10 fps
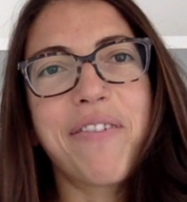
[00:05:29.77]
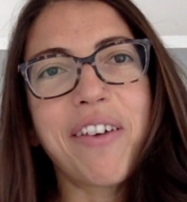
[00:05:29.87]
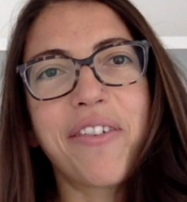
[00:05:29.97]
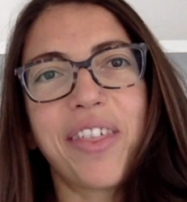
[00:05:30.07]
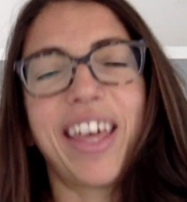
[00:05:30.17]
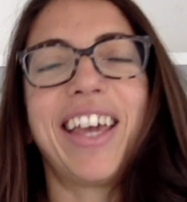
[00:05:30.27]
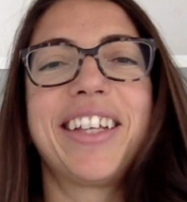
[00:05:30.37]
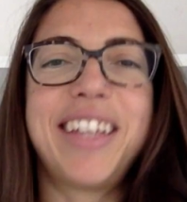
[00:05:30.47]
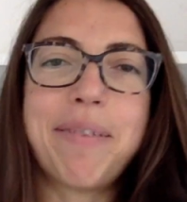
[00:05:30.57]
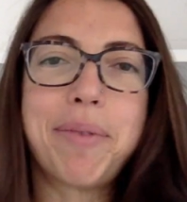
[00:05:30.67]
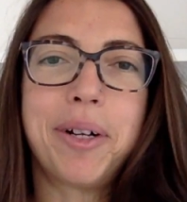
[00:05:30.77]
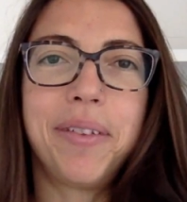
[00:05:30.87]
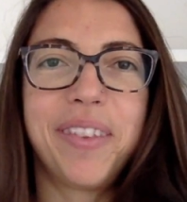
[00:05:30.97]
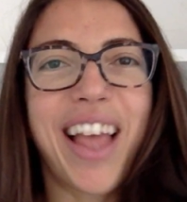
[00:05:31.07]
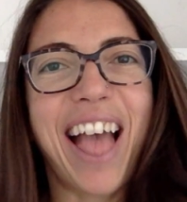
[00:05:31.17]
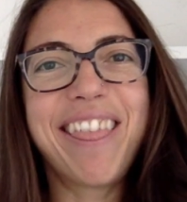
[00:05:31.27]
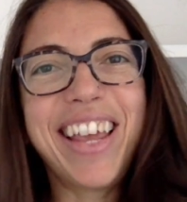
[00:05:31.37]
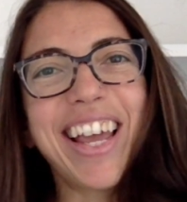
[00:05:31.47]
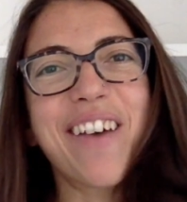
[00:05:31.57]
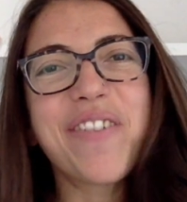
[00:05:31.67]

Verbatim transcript: fifth example the